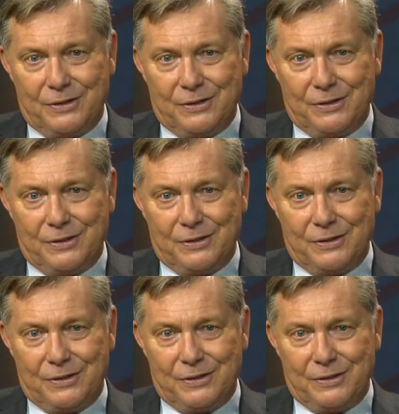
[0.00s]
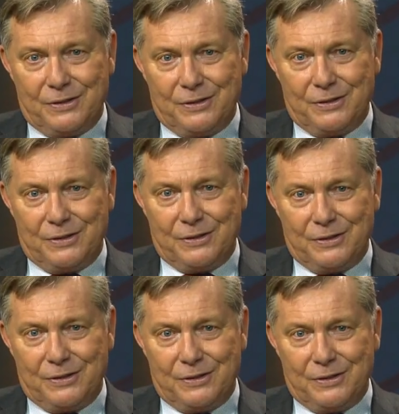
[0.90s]

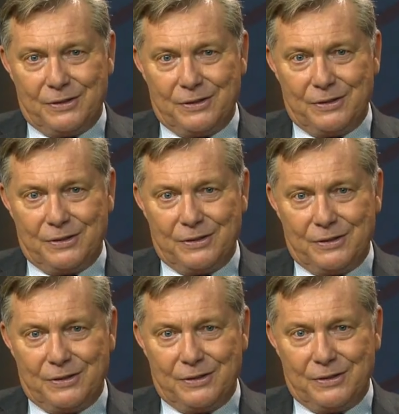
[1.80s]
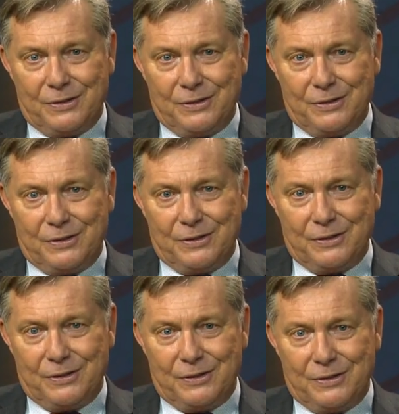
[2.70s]

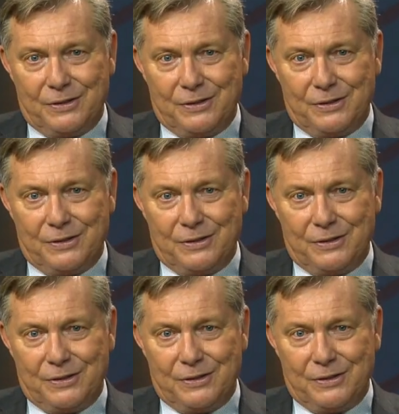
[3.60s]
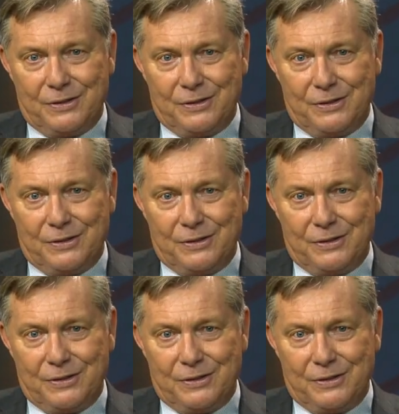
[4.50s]

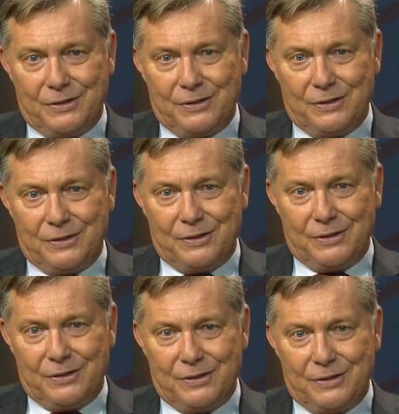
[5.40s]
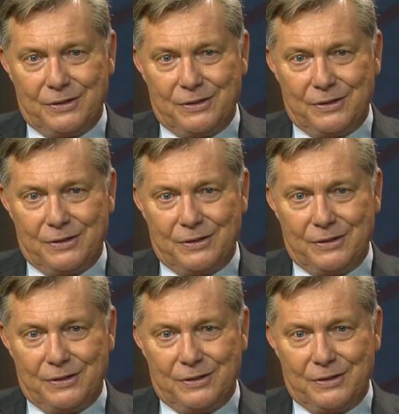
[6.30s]
No words are spoken by the person on screen.